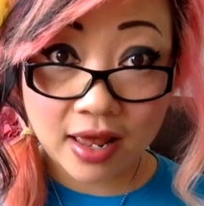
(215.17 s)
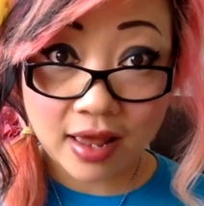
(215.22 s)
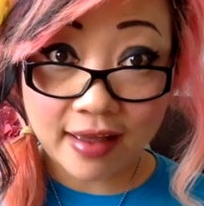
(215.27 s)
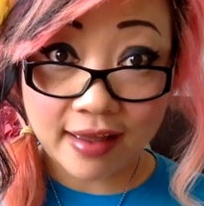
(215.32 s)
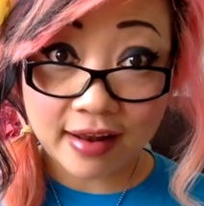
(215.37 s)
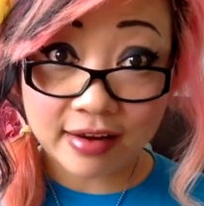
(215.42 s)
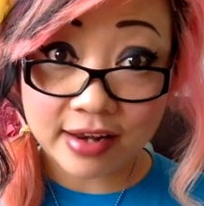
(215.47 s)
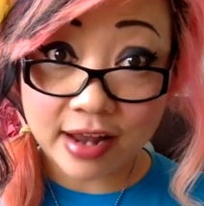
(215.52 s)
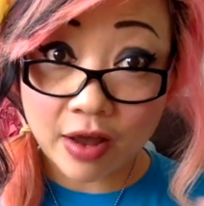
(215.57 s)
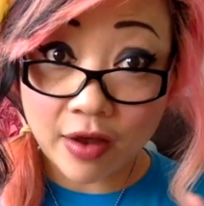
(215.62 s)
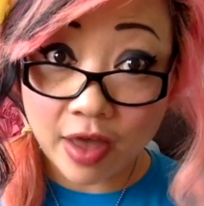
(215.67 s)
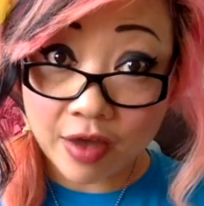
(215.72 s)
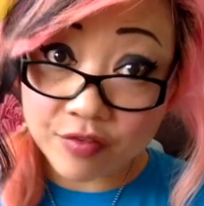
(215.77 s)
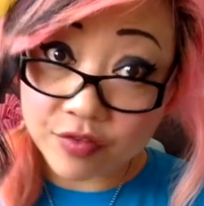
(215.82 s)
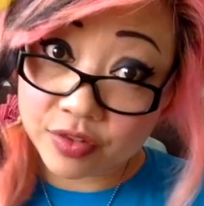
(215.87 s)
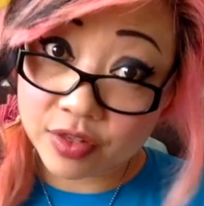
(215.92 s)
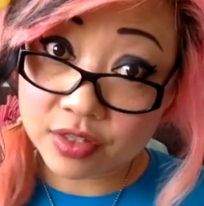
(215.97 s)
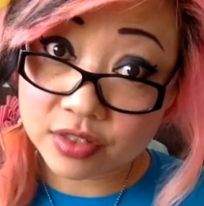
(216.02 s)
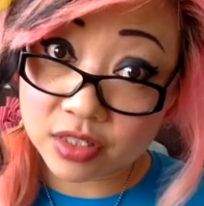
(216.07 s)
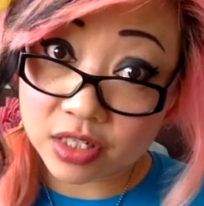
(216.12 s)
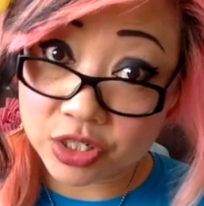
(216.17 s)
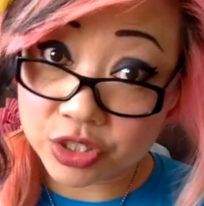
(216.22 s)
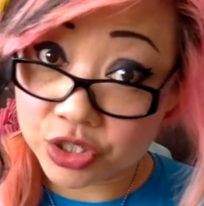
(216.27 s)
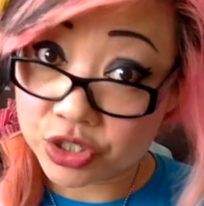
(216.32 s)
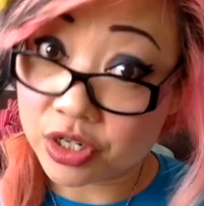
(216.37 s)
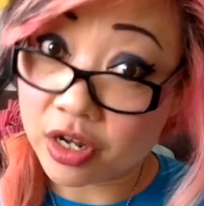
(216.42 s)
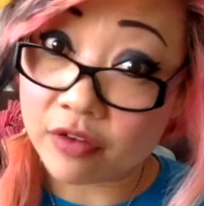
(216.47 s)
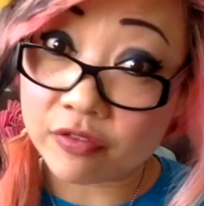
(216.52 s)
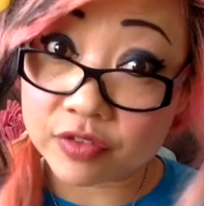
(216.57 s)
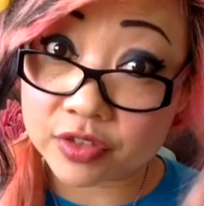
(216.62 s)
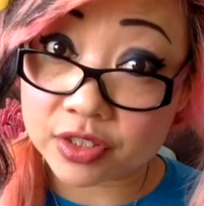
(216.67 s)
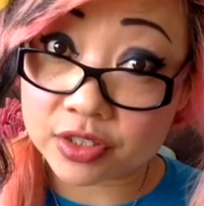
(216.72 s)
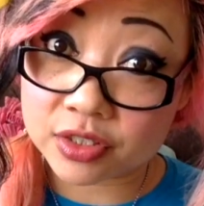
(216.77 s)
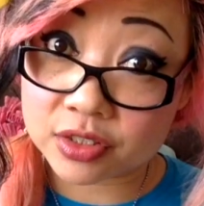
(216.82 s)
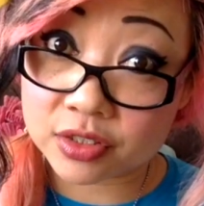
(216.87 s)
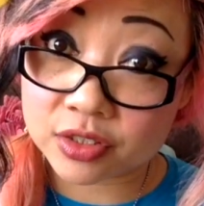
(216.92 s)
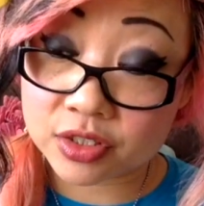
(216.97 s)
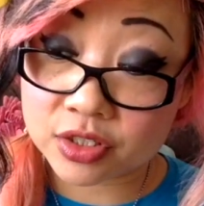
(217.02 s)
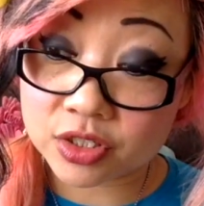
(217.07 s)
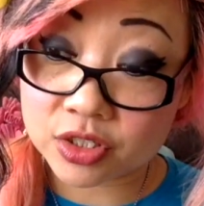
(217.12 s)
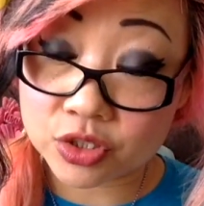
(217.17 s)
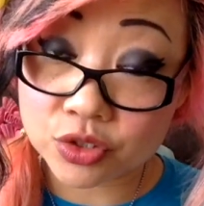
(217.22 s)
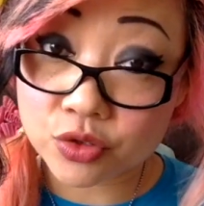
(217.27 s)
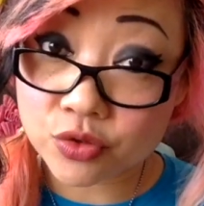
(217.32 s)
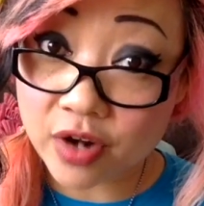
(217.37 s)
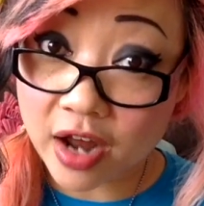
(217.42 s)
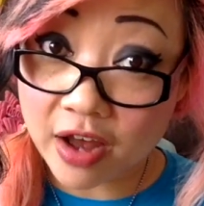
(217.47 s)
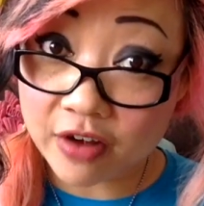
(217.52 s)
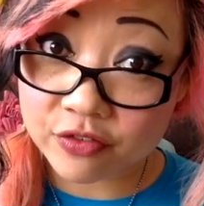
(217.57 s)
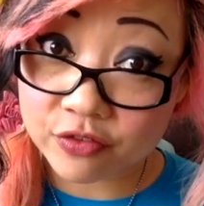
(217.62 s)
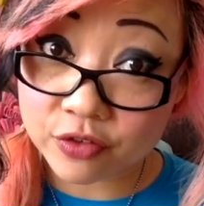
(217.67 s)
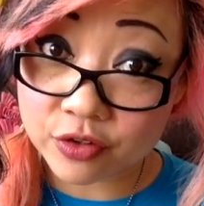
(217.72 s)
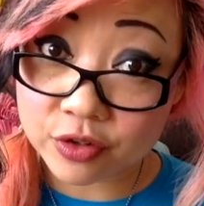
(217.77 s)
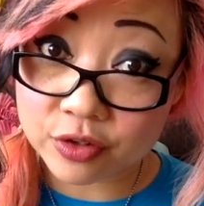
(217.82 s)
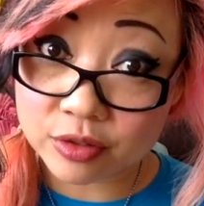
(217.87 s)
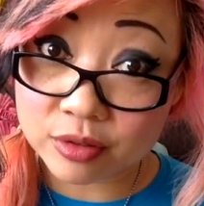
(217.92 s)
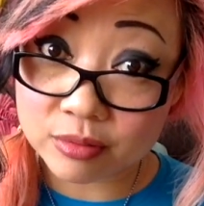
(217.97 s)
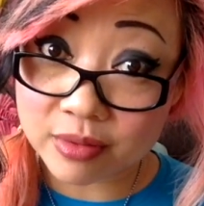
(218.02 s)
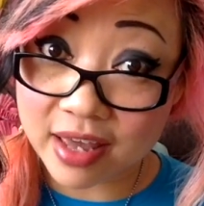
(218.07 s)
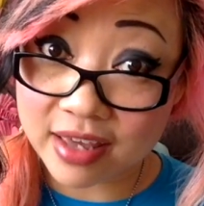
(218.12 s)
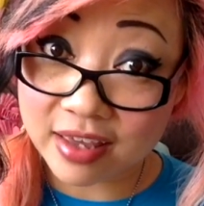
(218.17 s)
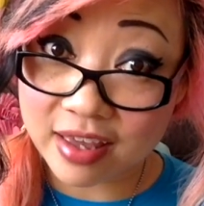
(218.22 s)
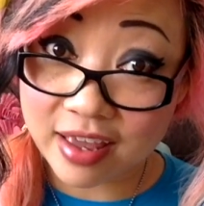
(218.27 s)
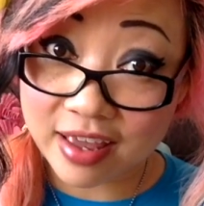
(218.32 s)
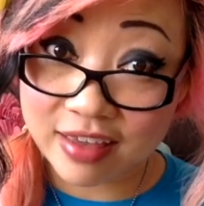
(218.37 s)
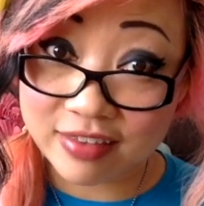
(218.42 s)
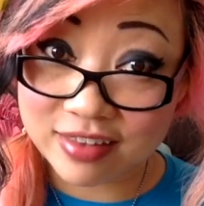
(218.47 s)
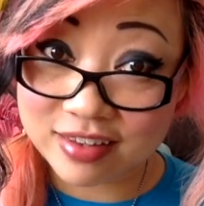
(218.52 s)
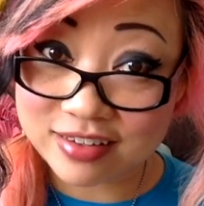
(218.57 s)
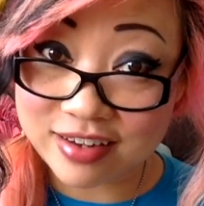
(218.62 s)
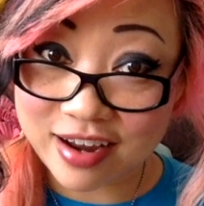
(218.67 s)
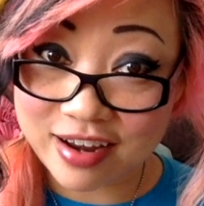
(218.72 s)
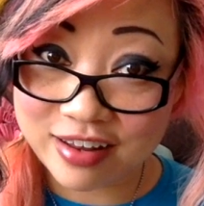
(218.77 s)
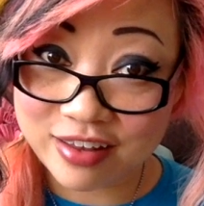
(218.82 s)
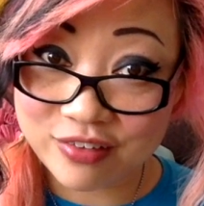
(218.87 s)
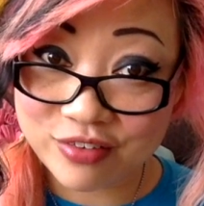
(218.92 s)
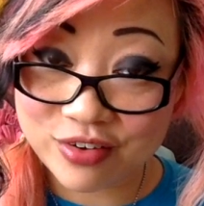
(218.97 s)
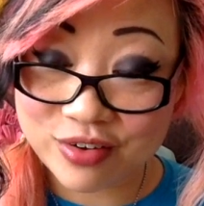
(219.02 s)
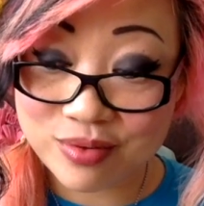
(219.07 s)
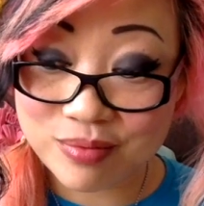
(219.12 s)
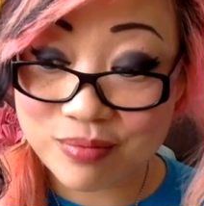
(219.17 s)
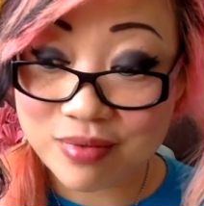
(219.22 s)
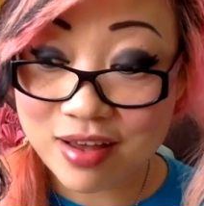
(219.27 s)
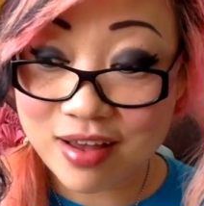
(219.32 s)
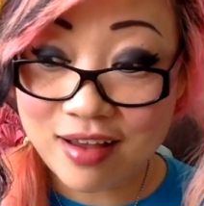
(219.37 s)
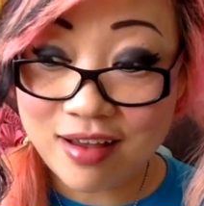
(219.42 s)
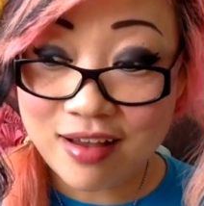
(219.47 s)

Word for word: and now everything's kind of shoved into the new craft room, aka the dining room.